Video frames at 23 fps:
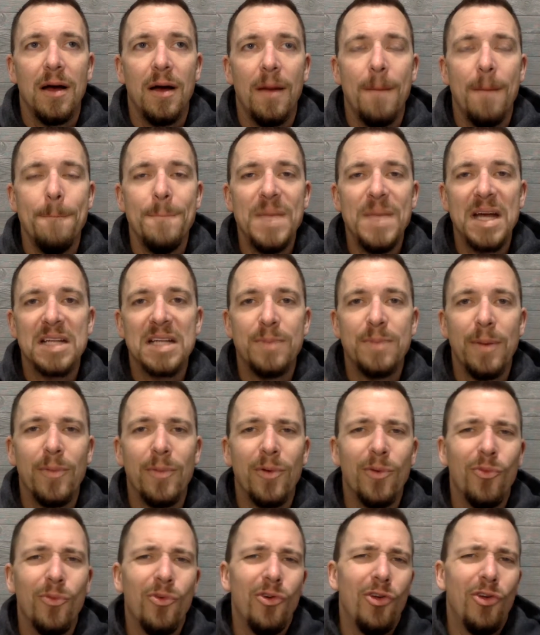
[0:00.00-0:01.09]
a mix. People
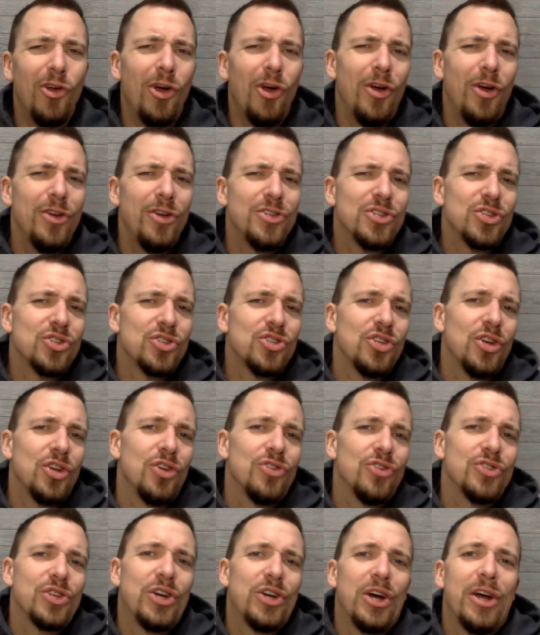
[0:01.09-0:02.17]
go, well, yeah, he's a
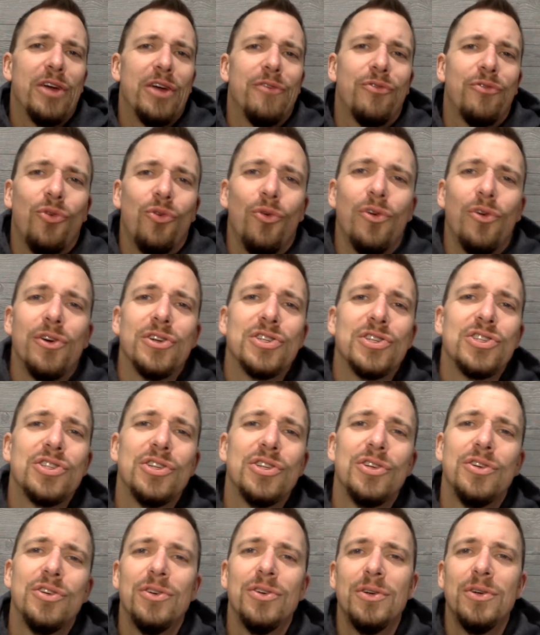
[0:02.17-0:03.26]
sales guy, of course.
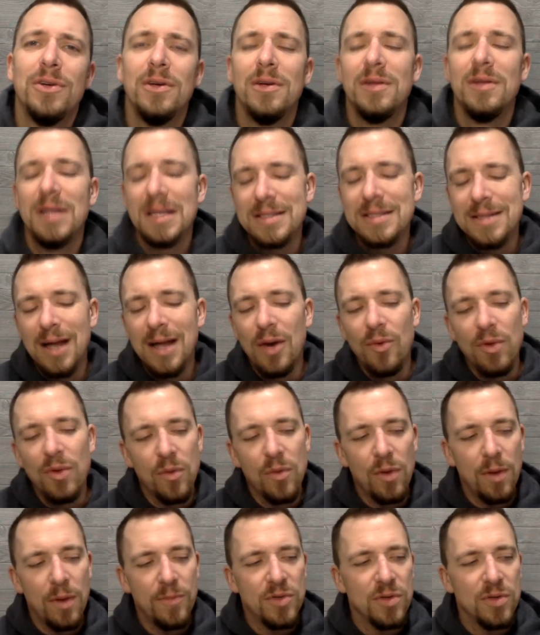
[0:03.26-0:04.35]
That's not really
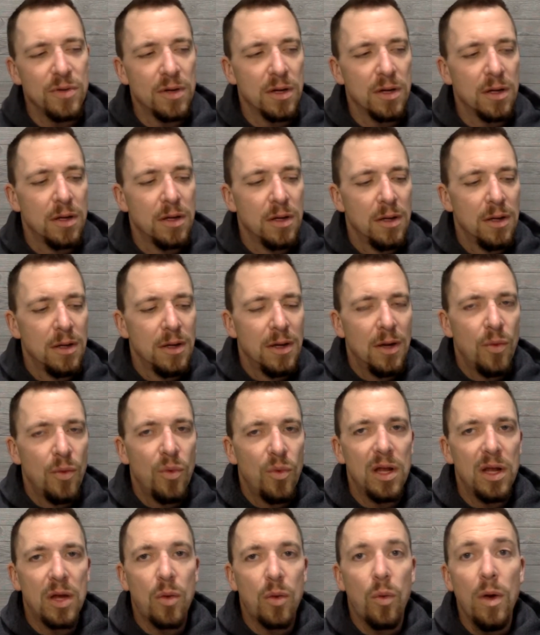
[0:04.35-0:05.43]
what I'm doing.
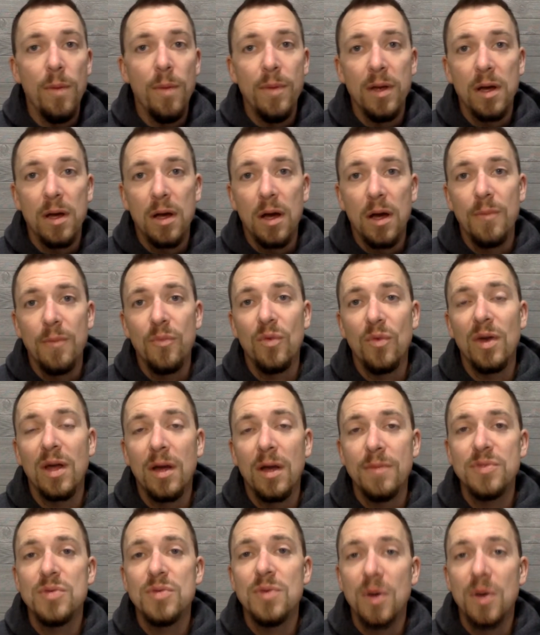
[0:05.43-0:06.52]
When, equipment com when it
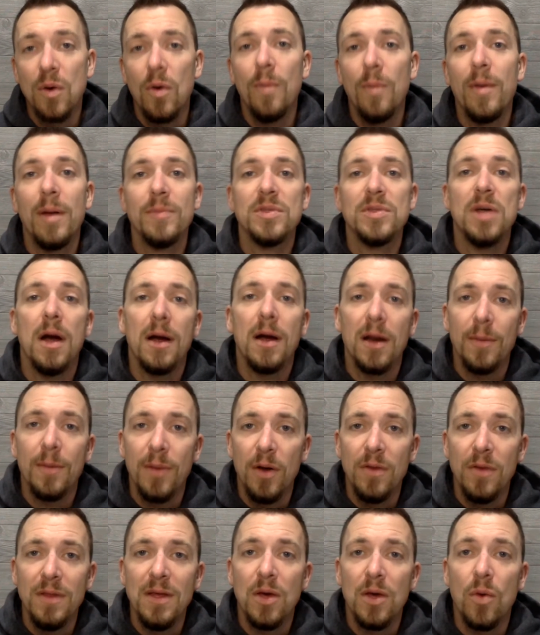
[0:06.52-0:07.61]
comes to equipment, I'm talking
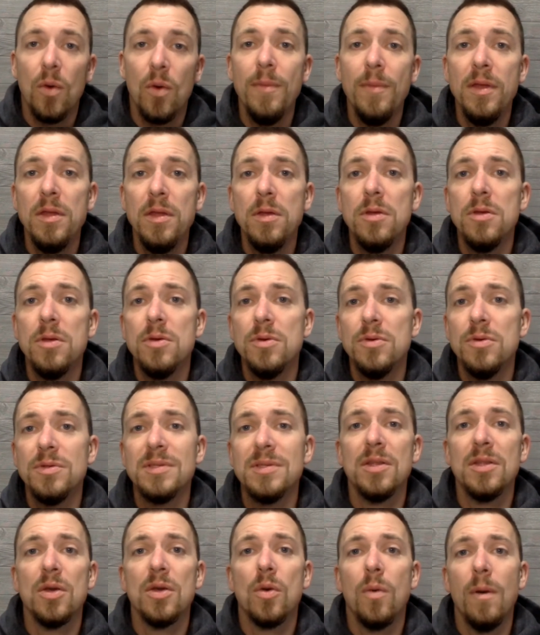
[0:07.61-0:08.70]
about the equipment you use
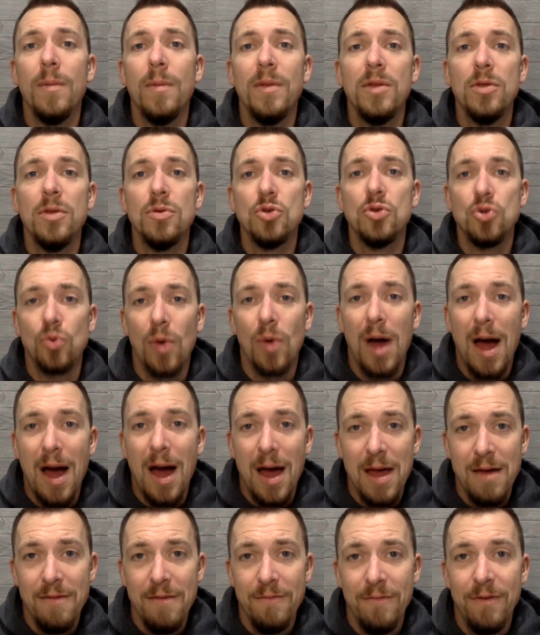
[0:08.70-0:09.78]
and the equipment you
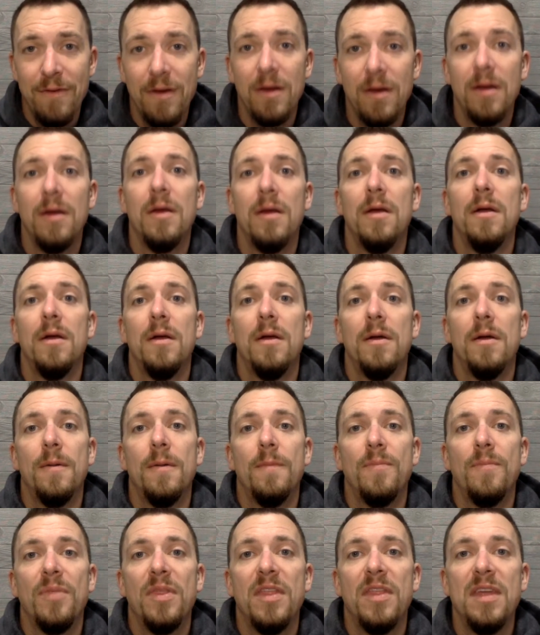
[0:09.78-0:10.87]
drive,
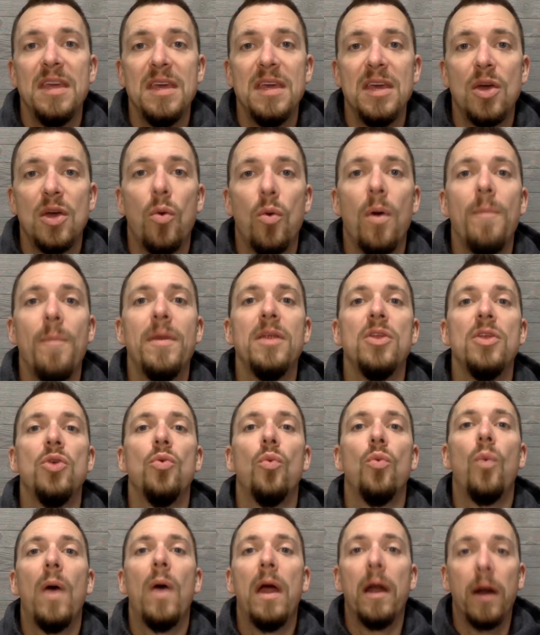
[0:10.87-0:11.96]
the equipment you
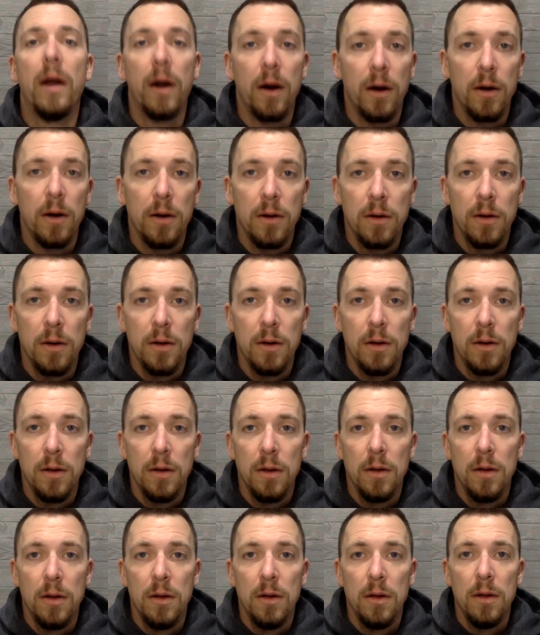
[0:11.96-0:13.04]
wear,
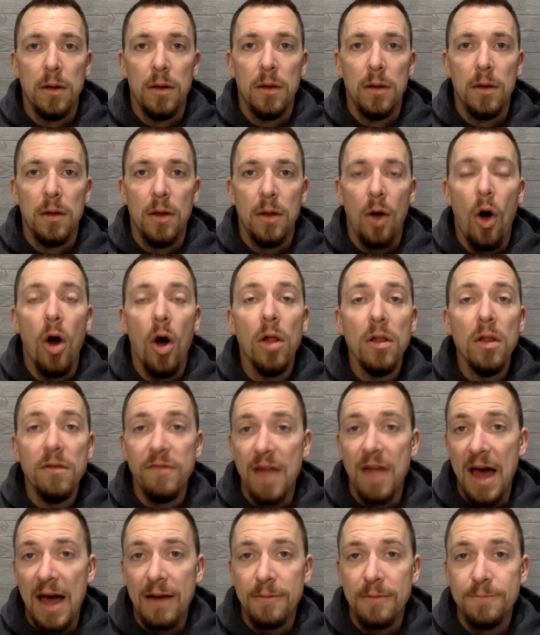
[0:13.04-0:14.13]
all of
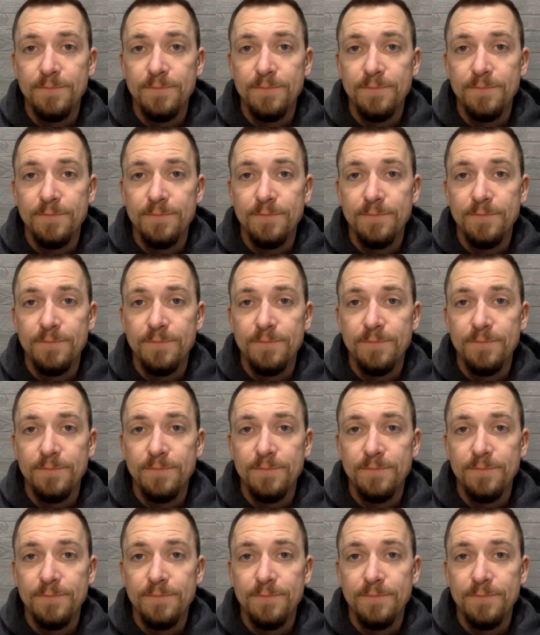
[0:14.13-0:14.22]
that.